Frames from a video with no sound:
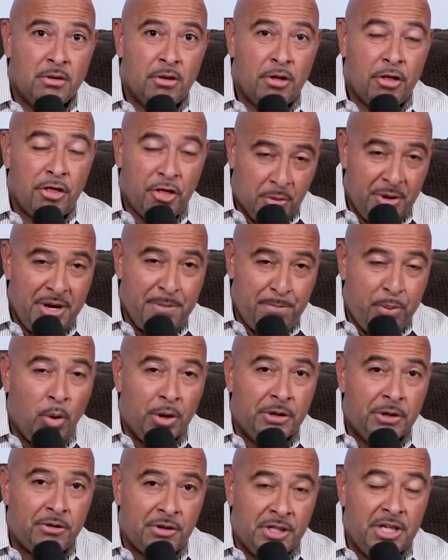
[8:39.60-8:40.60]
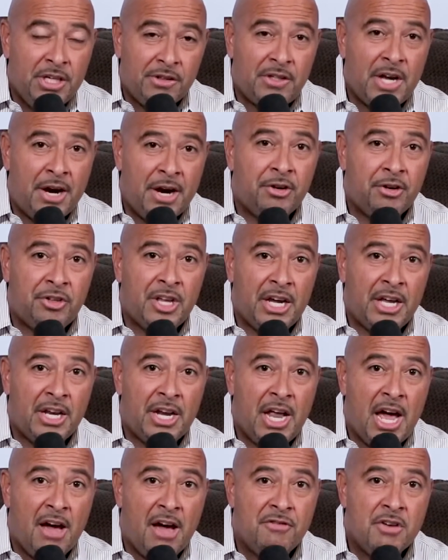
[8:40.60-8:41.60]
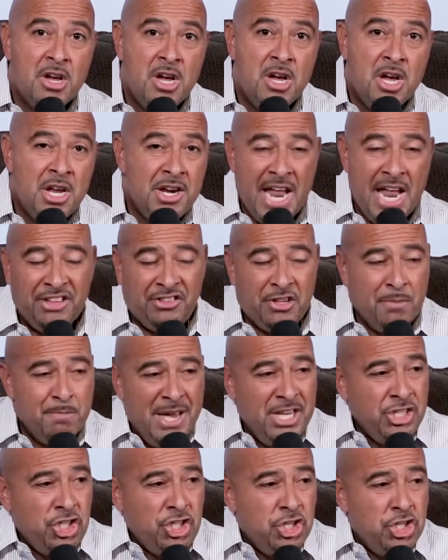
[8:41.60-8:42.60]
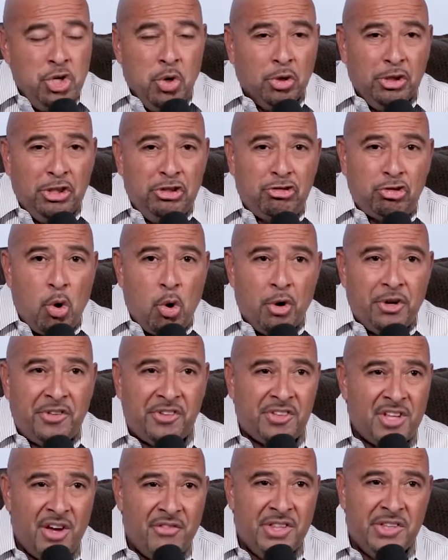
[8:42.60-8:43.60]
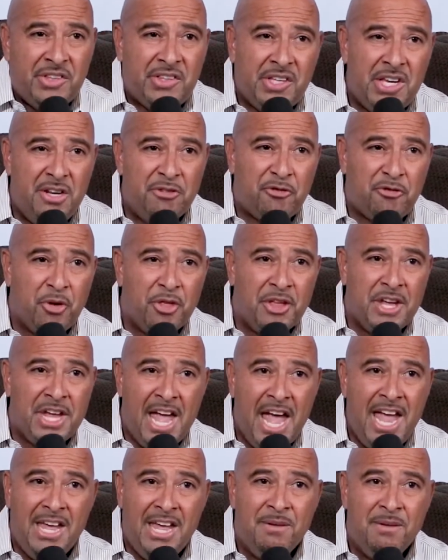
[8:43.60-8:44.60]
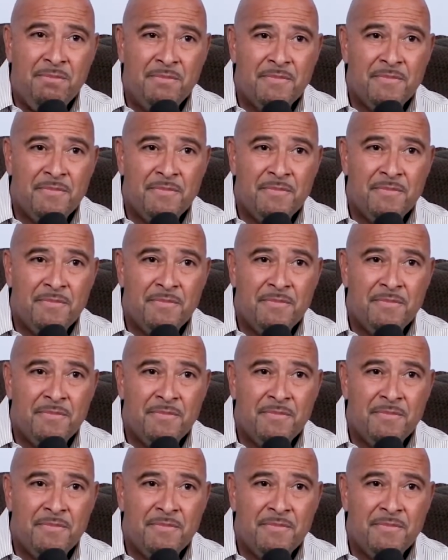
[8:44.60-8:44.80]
Three points the entire second half. Not to mention, you only scored 17 for the game.